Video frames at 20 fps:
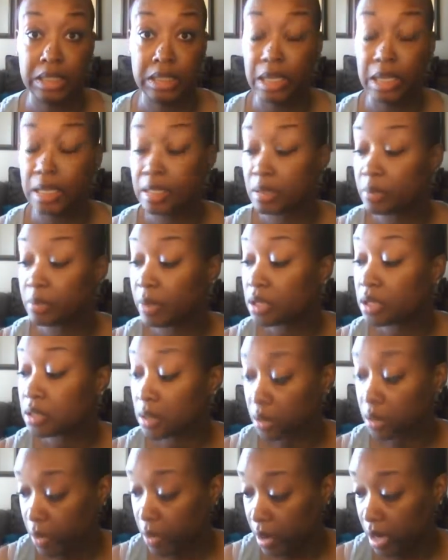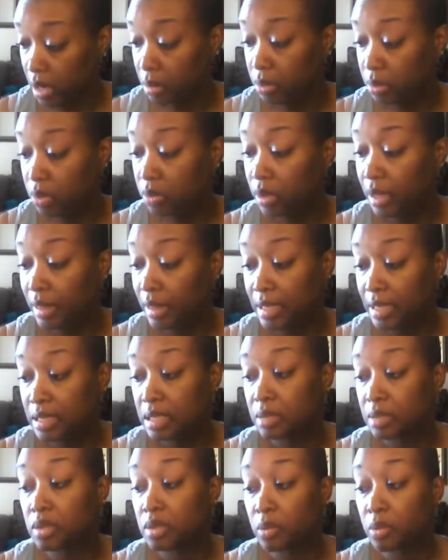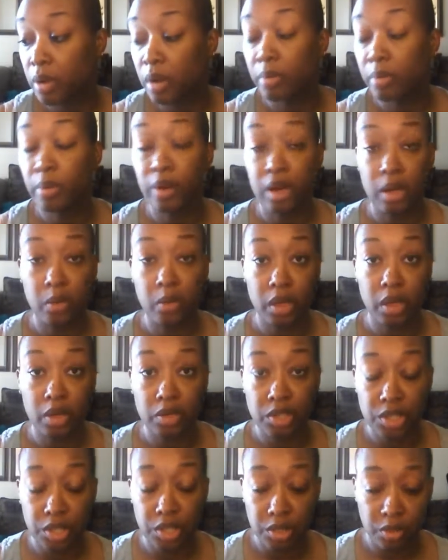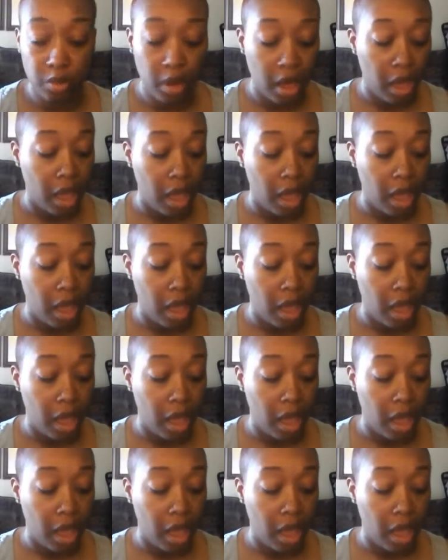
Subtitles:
It smells incredible, and that seems to work pretty well too.